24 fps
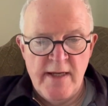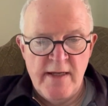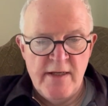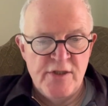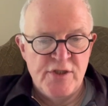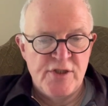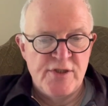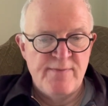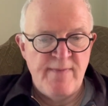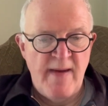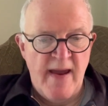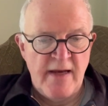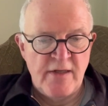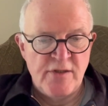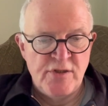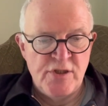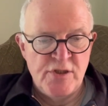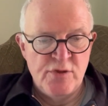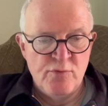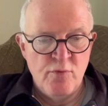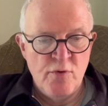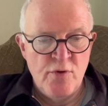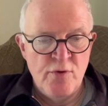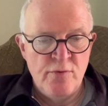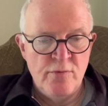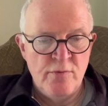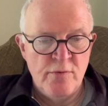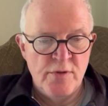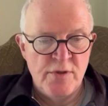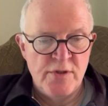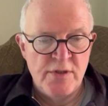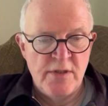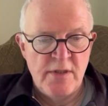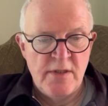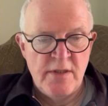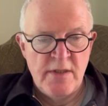inspects his
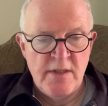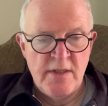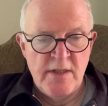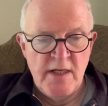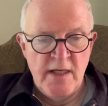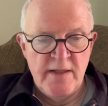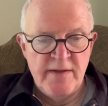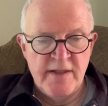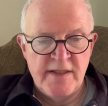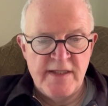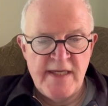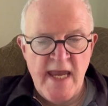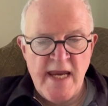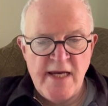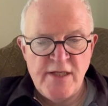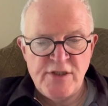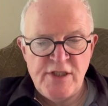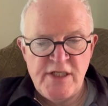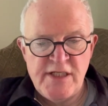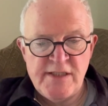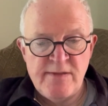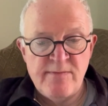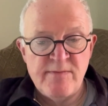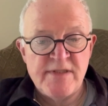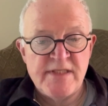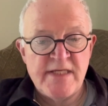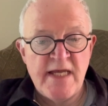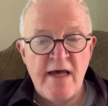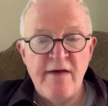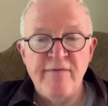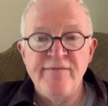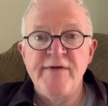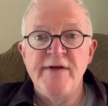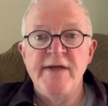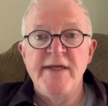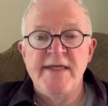wounds, and the king sees
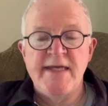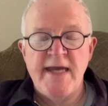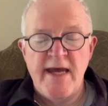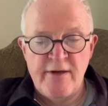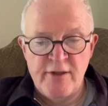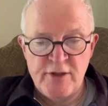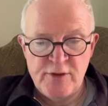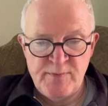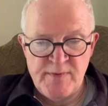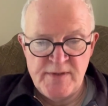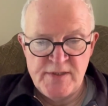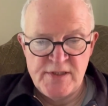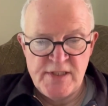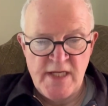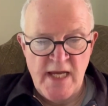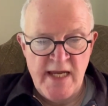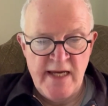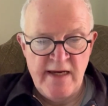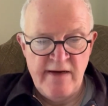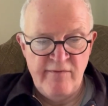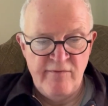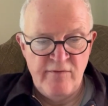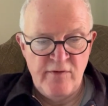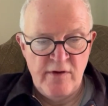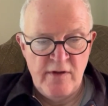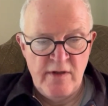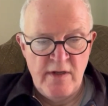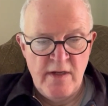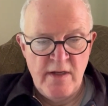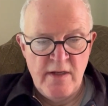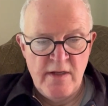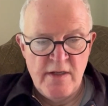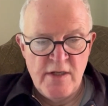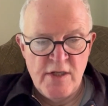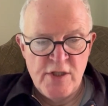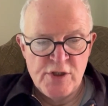himself that he cannot be saved.
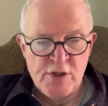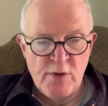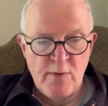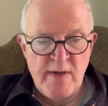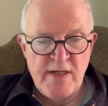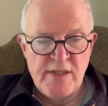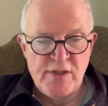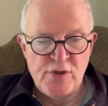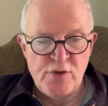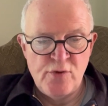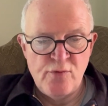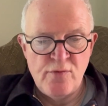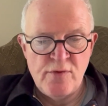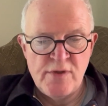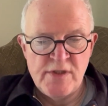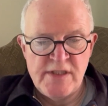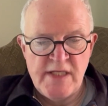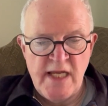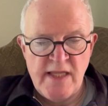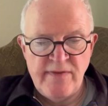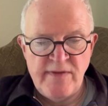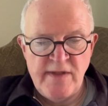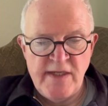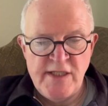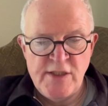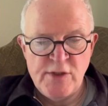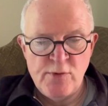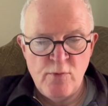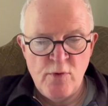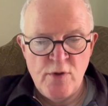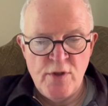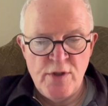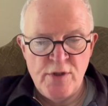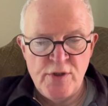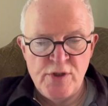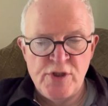So he soon said these
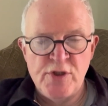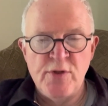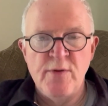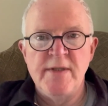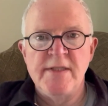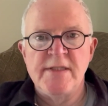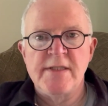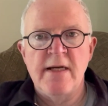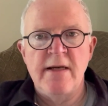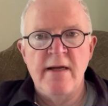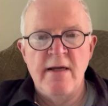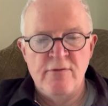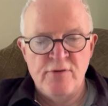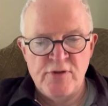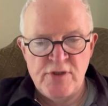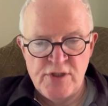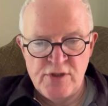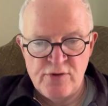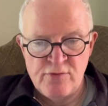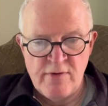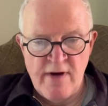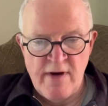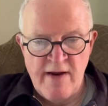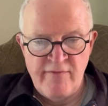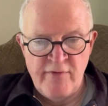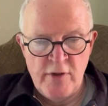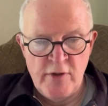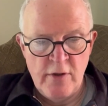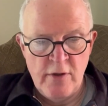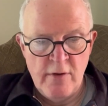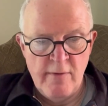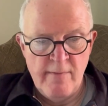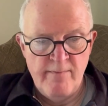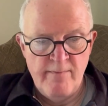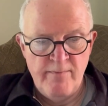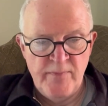words to his closest
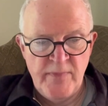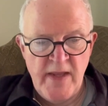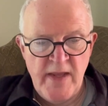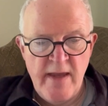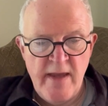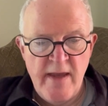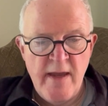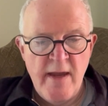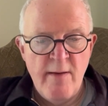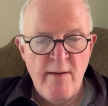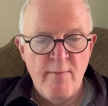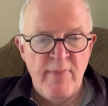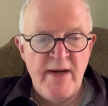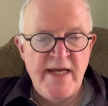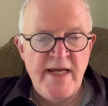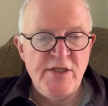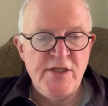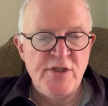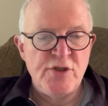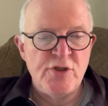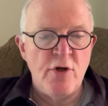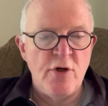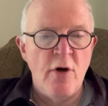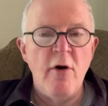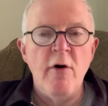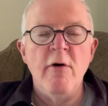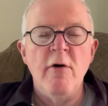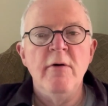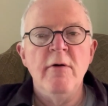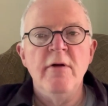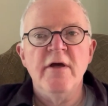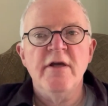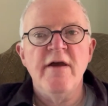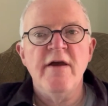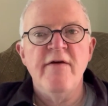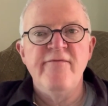revenue: "Please call
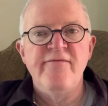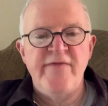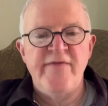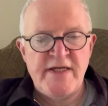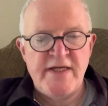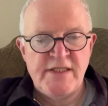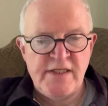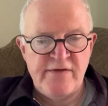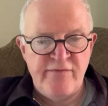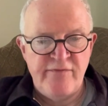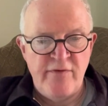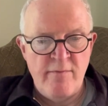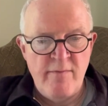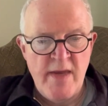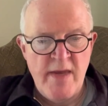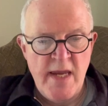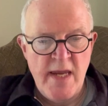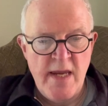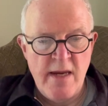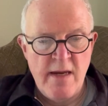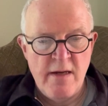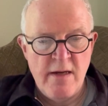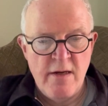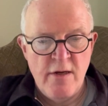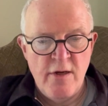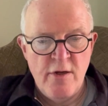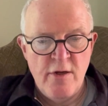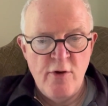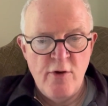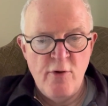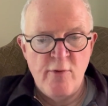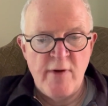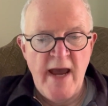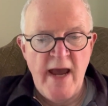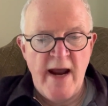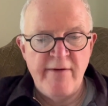a confessor for me,
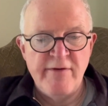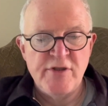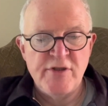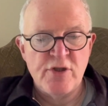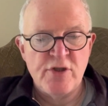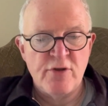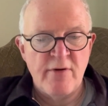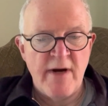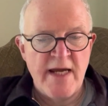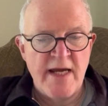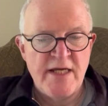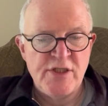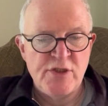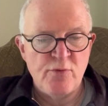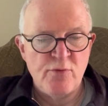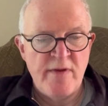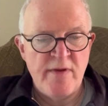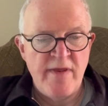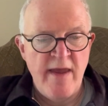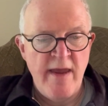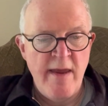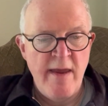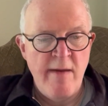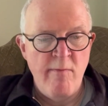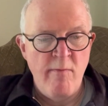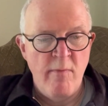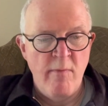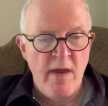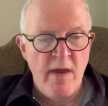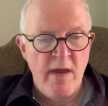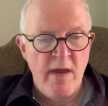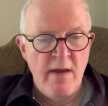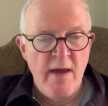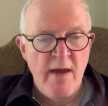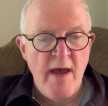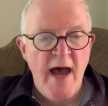who carries Christ with him.
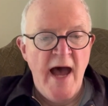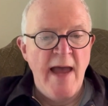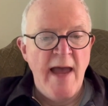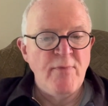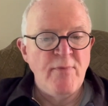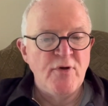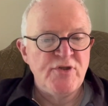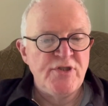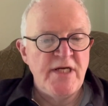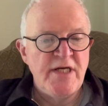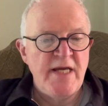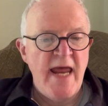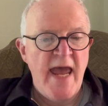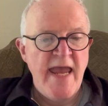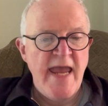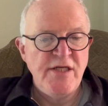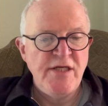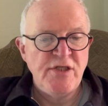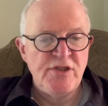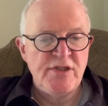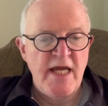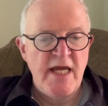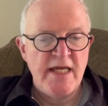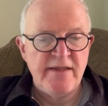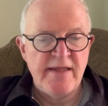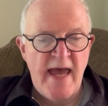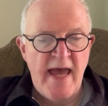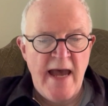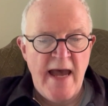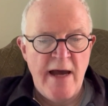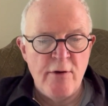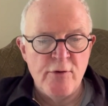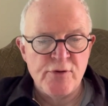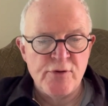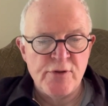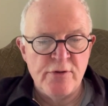I must in haste take the
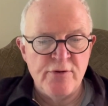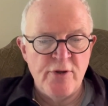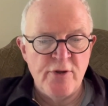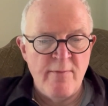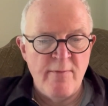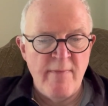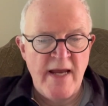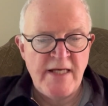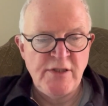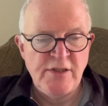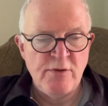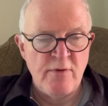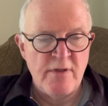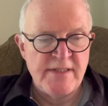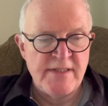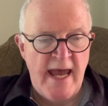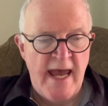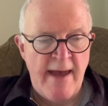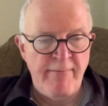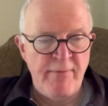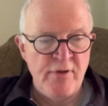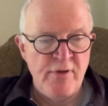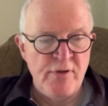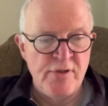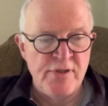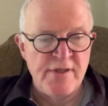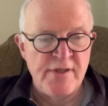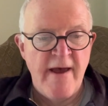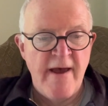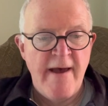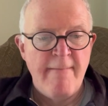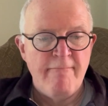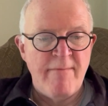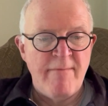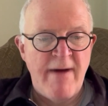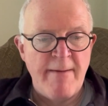housel, no matter what happens.
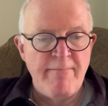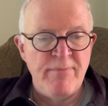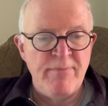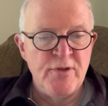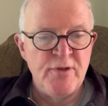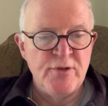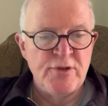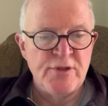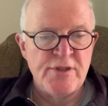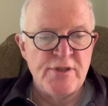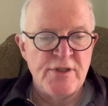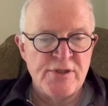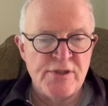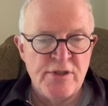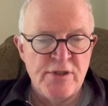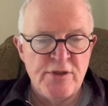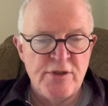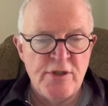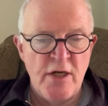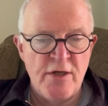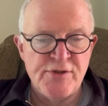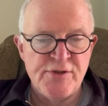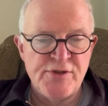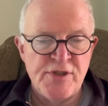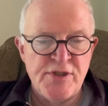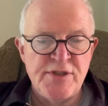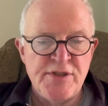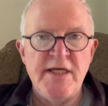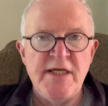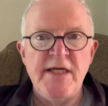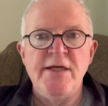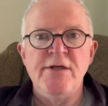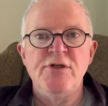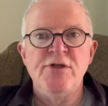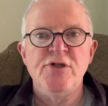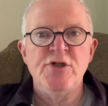My blood cousin
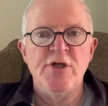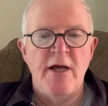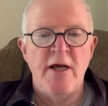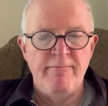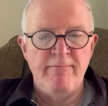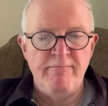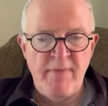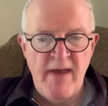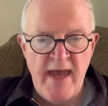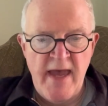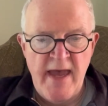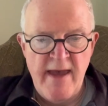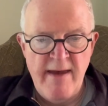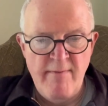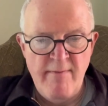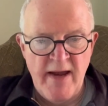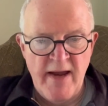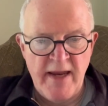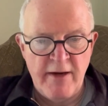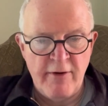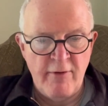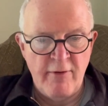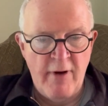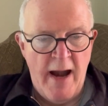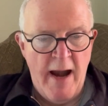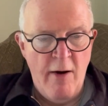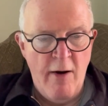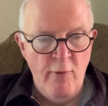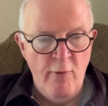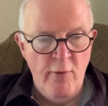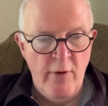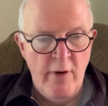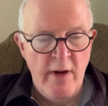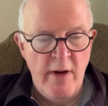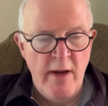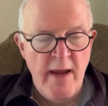Constantine shall bear my
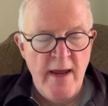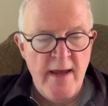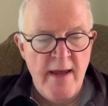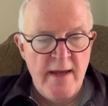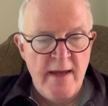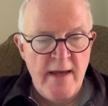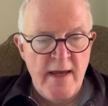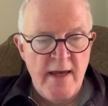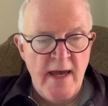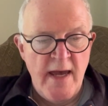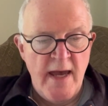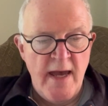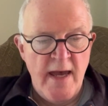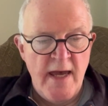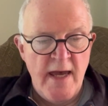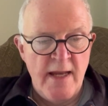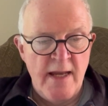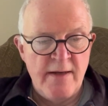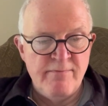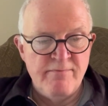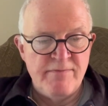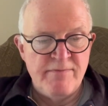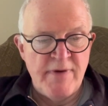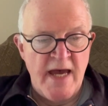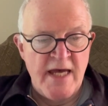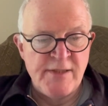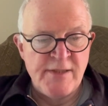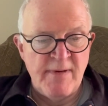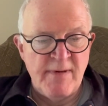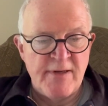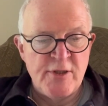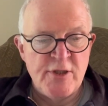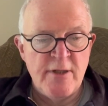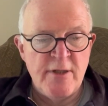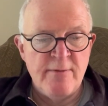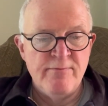crown, and as
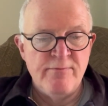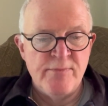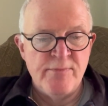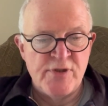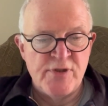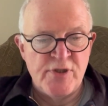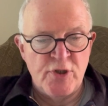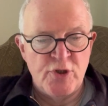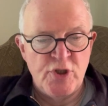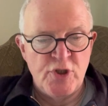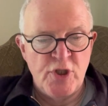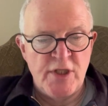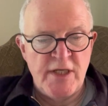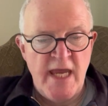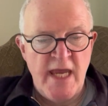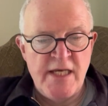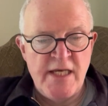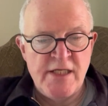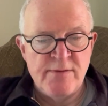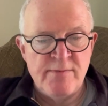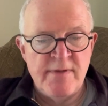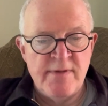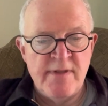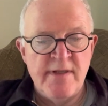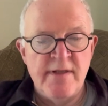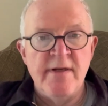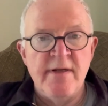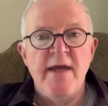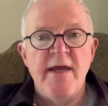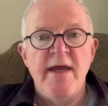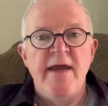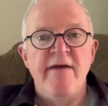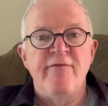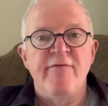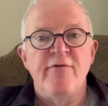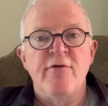becomes such a kinsman,
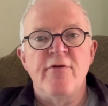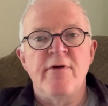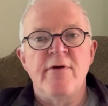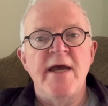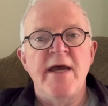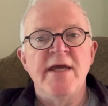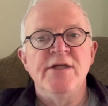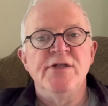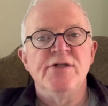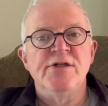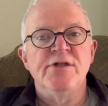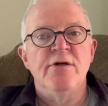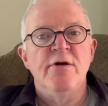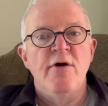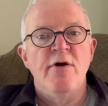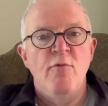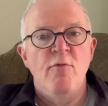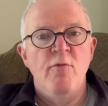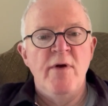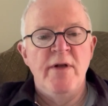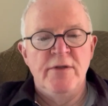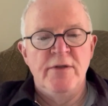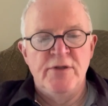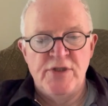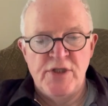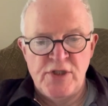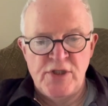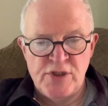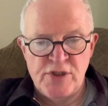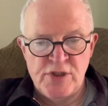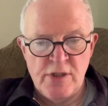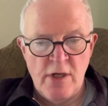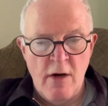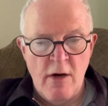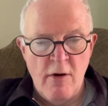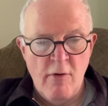if Christ wills it
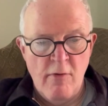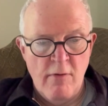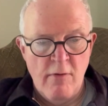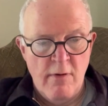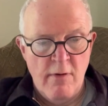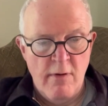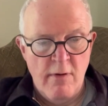so.